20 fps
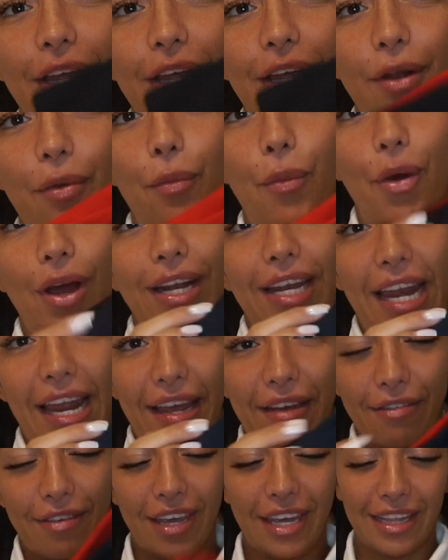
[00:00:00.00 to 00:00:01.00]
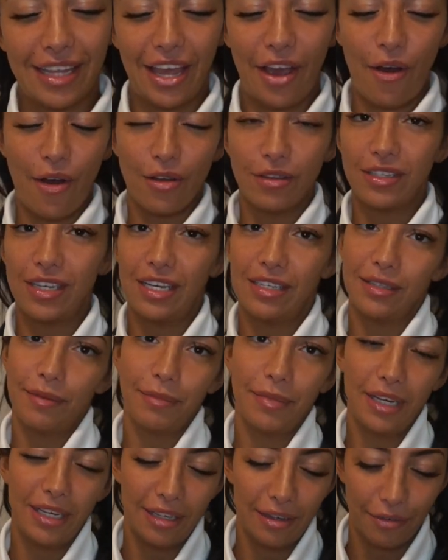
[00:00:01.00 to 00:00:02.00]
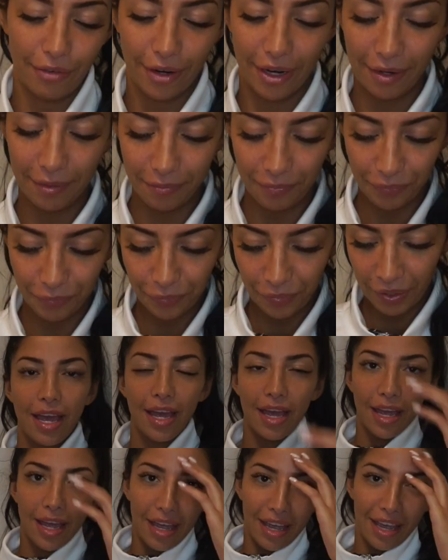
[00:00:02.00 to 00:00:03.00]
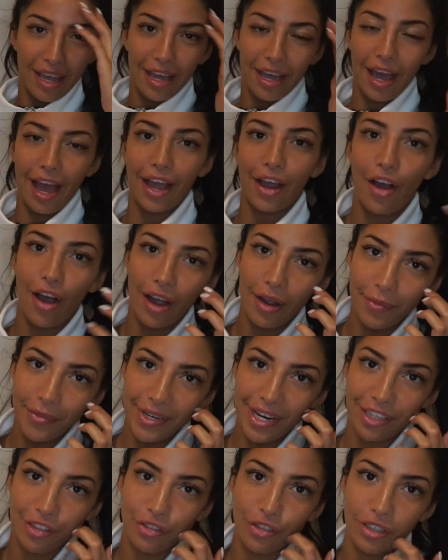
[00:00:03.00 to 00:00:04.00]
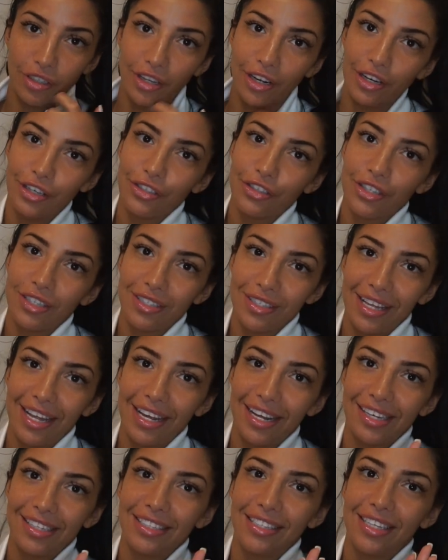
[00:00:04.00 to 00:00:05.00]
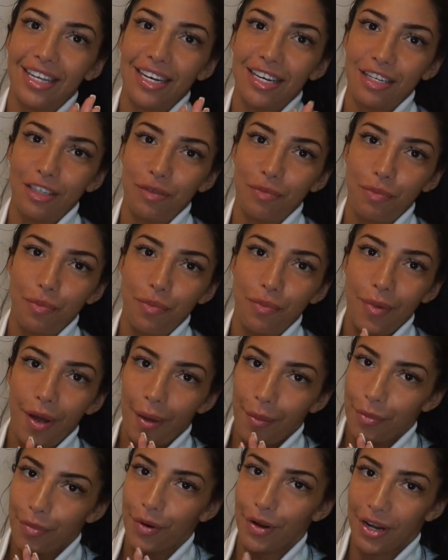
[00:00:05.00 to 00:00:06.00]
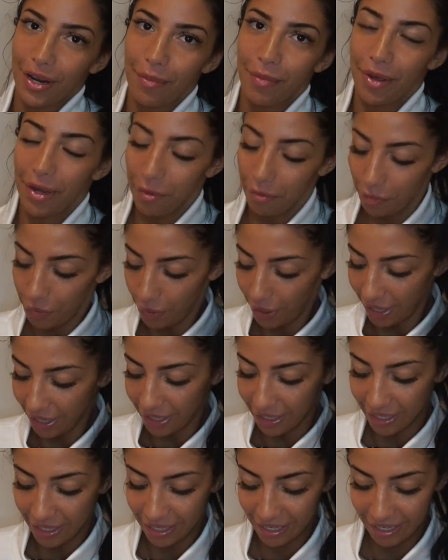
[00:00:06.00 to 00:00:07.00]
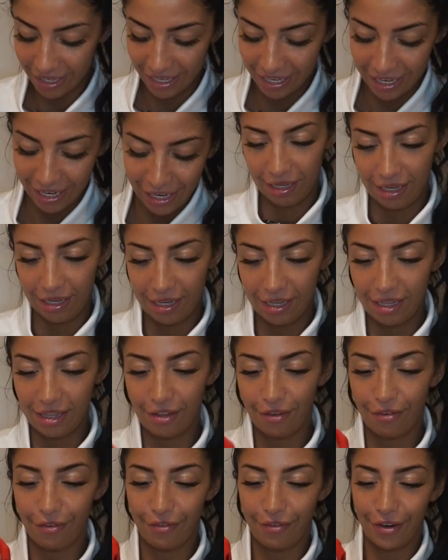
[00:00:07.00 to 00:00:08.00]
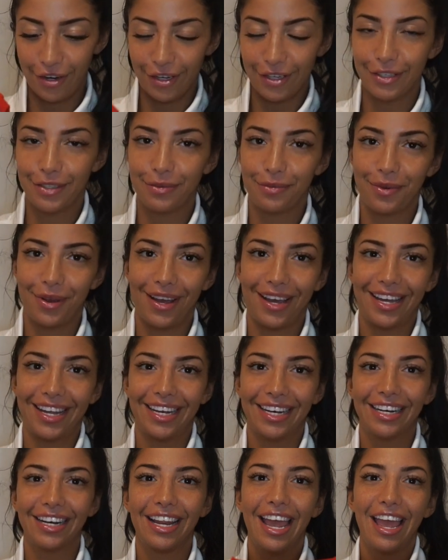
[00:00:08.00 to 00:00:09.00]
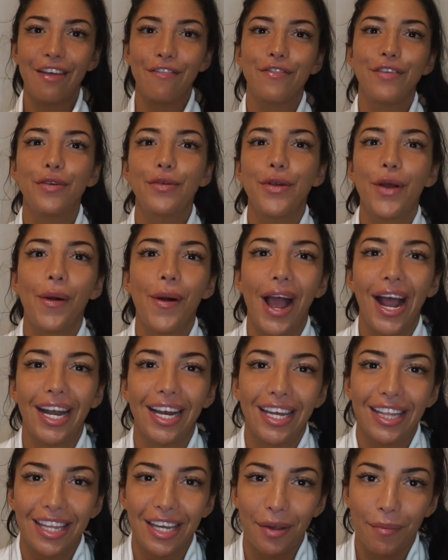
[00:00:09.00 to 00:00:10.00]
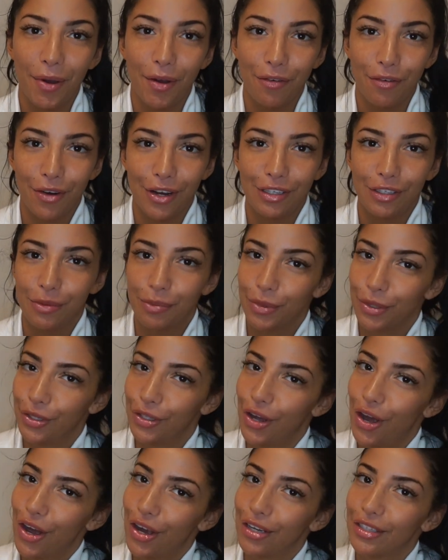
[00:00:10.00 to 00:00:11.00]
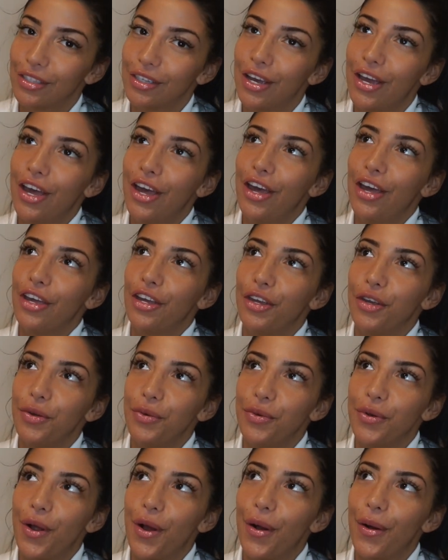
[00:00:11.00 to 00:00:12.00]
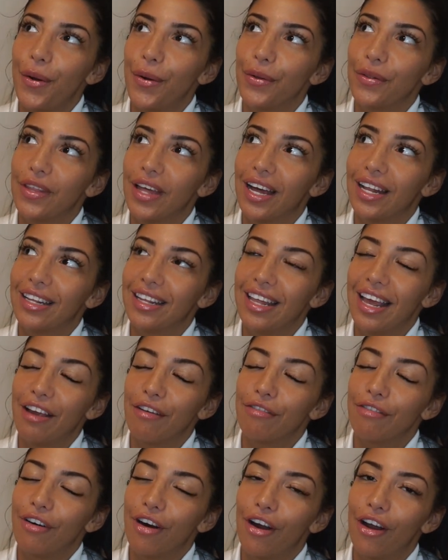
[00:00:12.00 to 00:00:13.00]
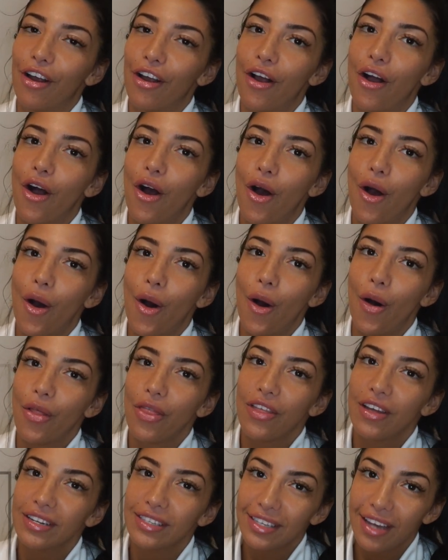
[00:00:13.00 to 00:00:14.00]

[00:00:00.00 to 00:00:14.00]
then one navy, and they all say something different. I got him an extra large because like I said, he's a pretty big boy. The first one, if you know anything about French Bulldogs, you know that they fart all the